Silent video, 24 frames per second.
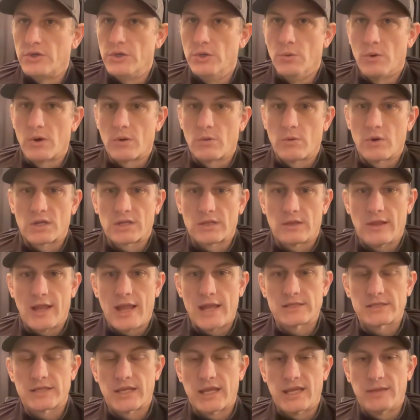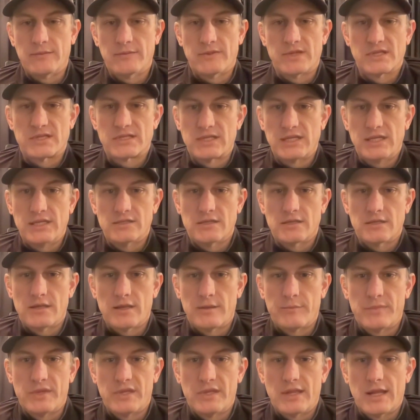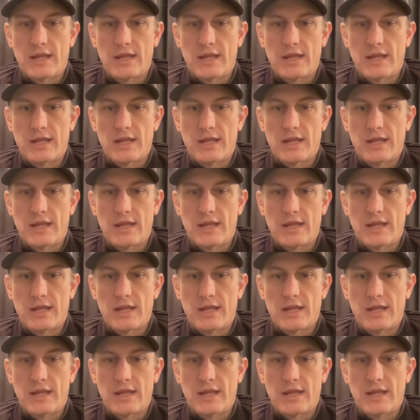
want to work the last game of the season. I mean,